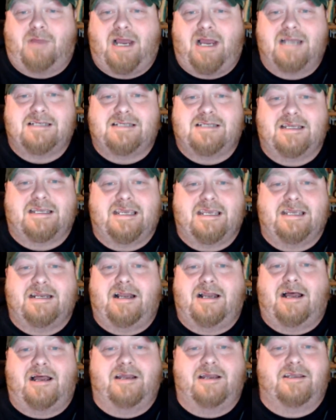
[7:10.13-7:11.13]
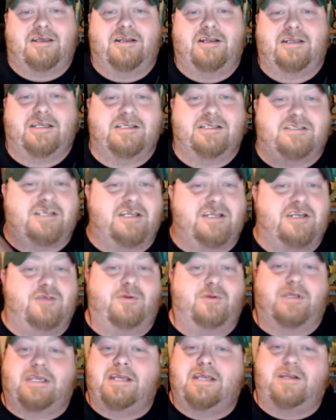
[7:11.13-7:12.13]
I dig it. Uh, gonna continue
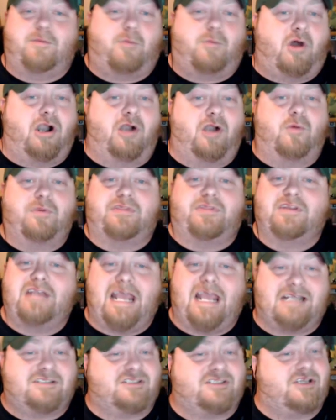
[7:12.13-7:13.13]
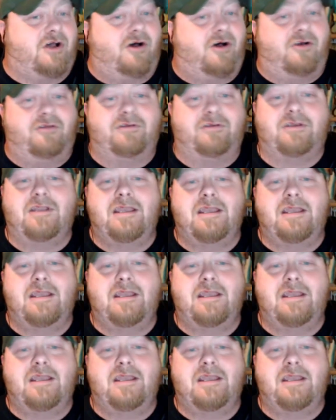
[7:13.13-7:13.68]
again tomorrow with the next song.